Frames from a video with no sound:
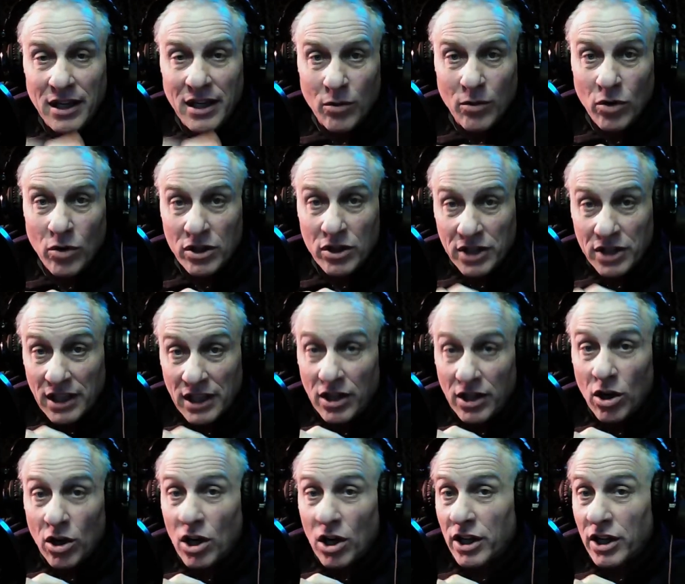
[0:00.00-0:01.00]
And it works on
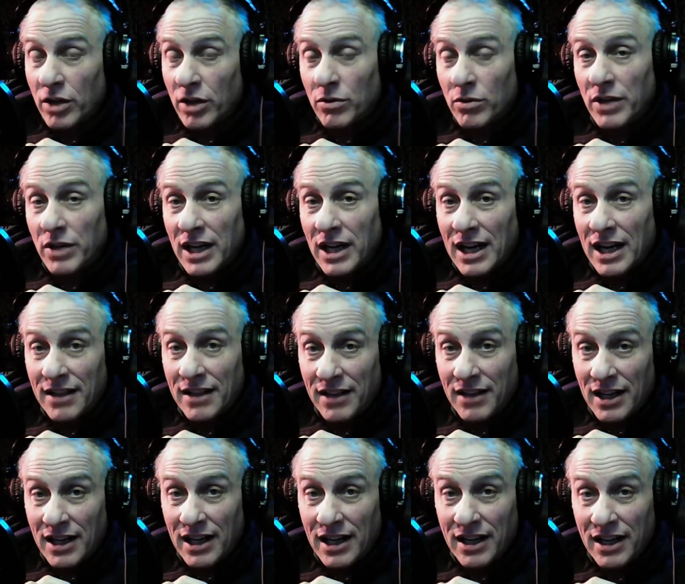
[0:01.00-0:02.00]
the audio, not
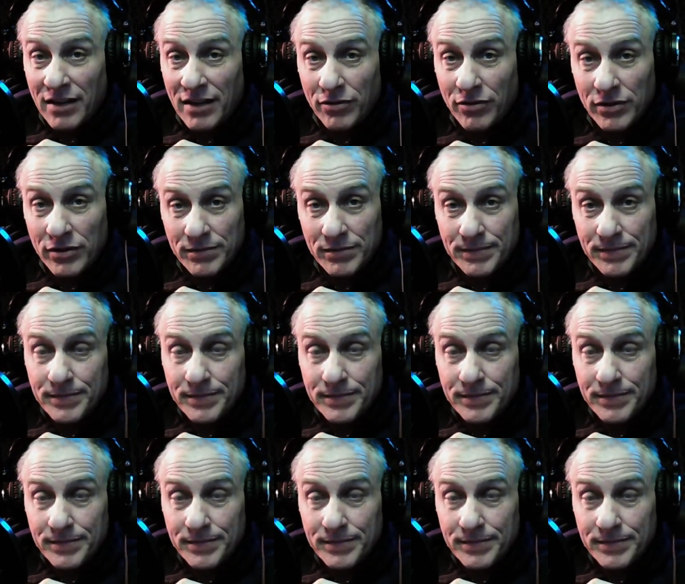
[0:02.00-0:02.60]
the IF.